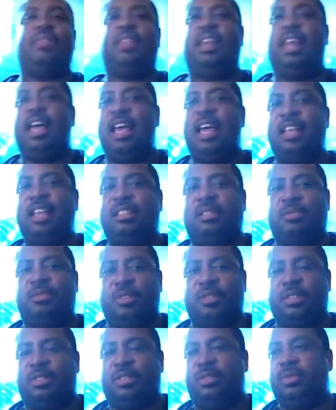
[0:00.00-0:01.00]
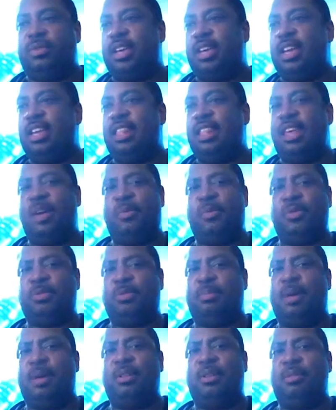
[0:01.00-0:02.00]
The Last of Us. Okay, that was
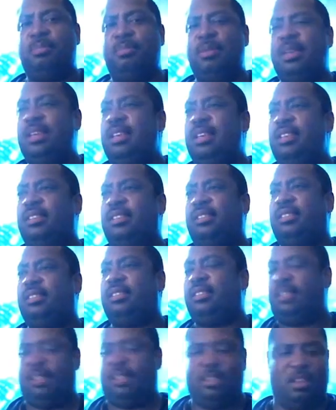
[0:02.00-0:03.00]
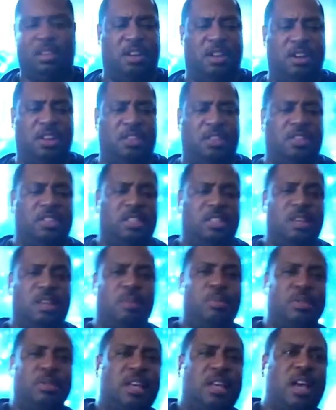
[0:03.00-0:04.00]
about to be another
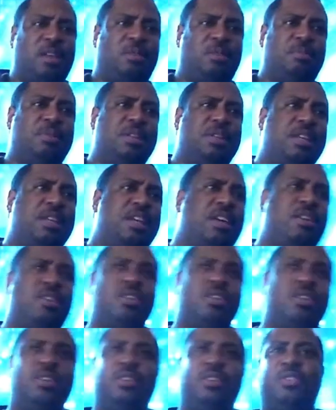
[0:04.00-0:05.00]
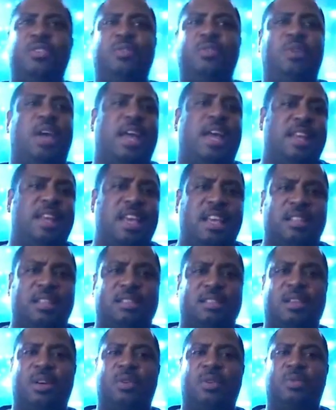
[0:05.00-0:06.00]
separate title, but then you got Days
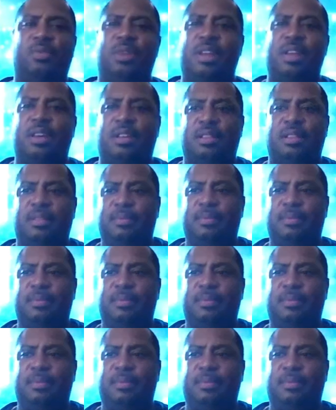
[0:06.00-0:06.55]
Gone now.